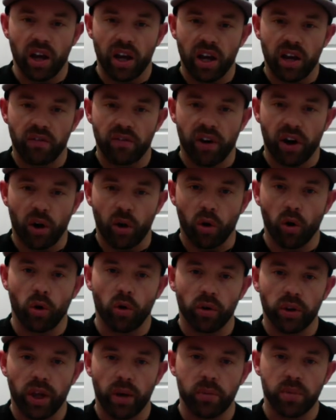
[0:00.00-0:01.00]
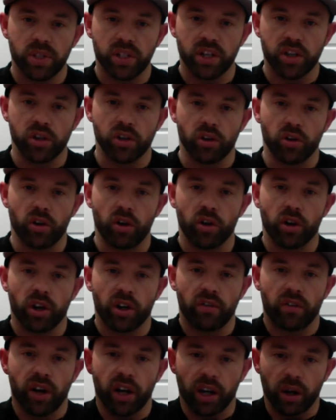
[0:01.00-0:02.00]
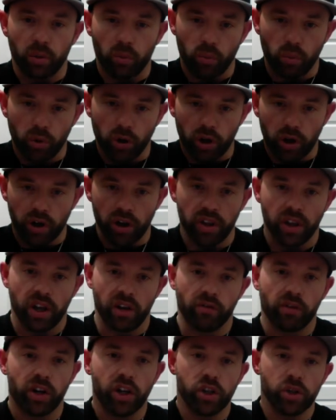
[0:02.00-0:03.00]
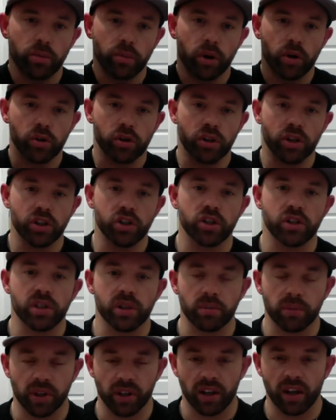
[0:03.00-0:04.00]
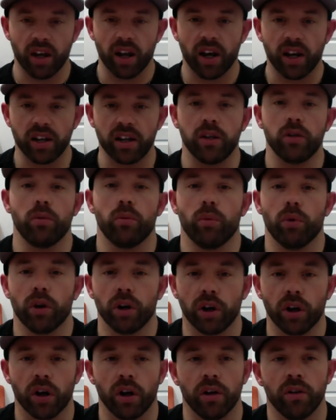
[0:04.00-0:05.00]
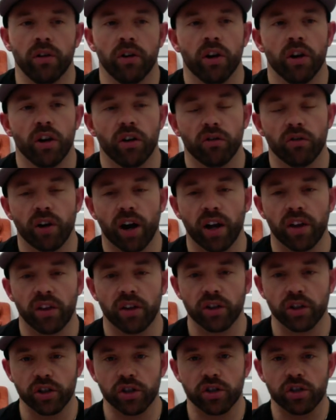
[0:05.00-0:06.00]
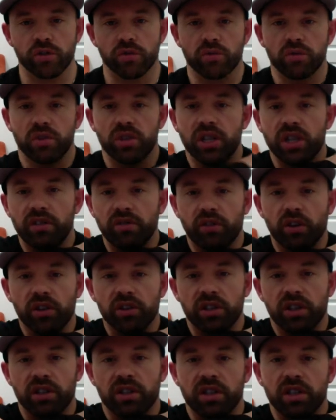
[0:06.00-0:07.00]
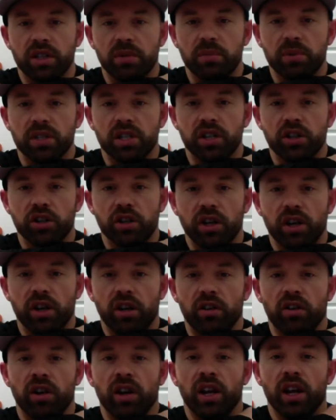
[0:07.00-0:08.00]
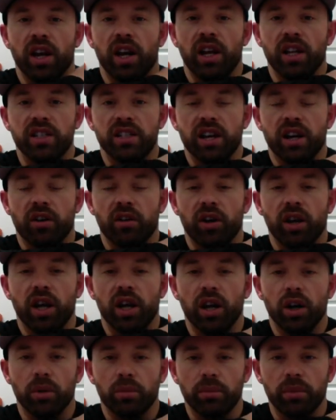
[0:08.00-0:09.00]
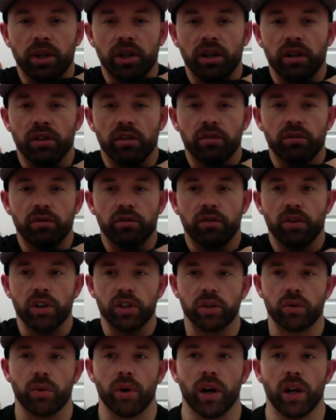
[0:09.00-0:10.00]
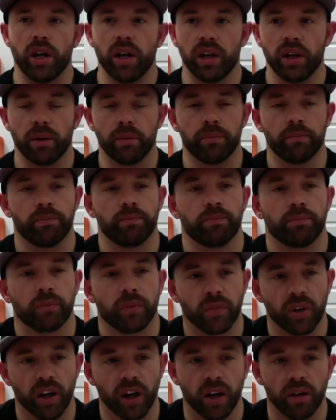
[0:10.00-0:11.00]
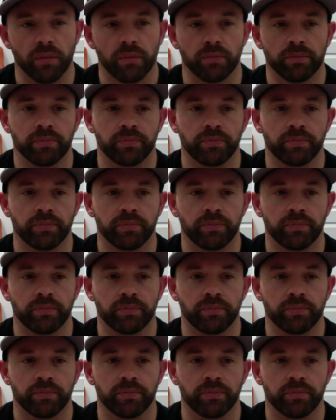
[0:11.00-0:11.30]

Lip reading: if I hold that position long enough, I can work on that range of motion. It's just something that I need to work on rather than just defaulting to this position here, and it's not going to help me front squat any. Okay?